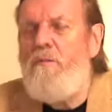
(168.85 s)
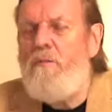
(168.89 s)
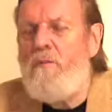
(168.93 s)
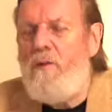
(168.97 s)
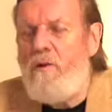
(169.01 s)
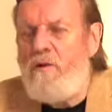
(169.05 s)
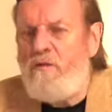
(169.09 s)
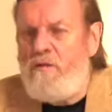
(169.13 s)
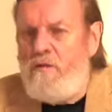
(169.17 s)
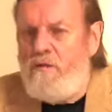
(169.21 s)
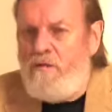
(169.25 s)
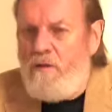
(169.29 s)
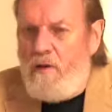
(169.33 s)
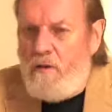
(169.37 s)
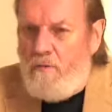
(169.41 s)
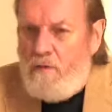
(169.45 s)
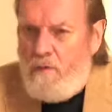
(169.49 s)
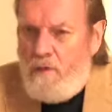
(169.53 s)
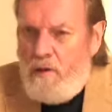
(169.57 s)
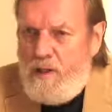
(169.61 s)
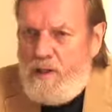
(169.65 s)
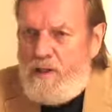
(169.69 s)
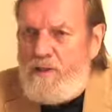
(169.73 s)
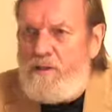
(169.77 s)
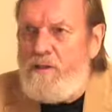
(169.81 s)
Most of our
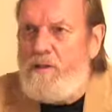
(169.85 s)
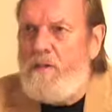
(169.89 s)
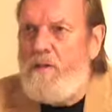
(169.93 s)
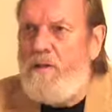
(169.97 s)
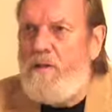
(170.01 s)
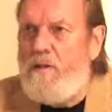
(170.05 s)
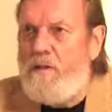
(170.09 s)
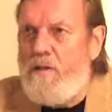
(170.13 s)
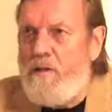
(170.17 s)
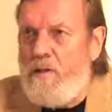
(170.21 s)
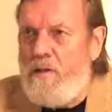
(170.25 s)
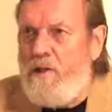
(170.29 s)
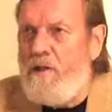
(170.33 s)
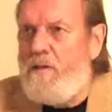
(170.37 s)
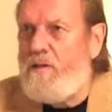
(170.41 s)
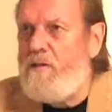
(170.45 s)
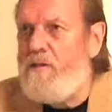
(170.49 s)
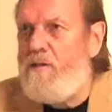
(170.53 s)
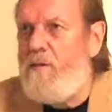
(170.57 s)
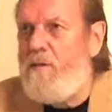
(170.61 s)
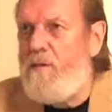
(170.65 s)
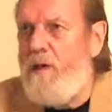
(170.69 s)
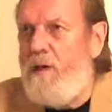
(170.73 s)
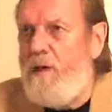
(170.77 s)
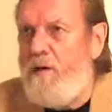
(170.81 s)
basic
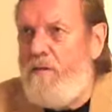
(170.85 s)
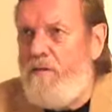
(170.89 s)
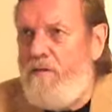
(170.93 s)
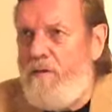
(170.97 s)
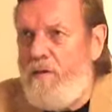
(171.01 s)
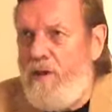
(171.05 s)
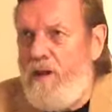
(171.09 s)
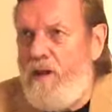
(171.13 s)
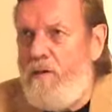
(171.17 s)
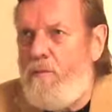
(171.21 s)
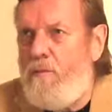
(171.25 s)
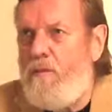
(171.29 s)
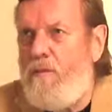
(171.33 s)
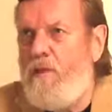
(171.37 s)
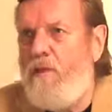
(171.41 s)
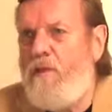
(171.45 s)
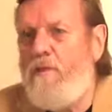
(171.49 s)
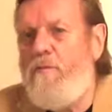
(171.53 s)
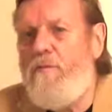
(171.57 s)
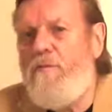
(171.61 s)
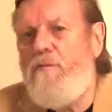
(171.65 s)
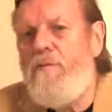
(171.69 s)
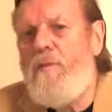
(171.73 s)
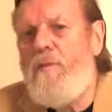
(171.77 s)
things about our family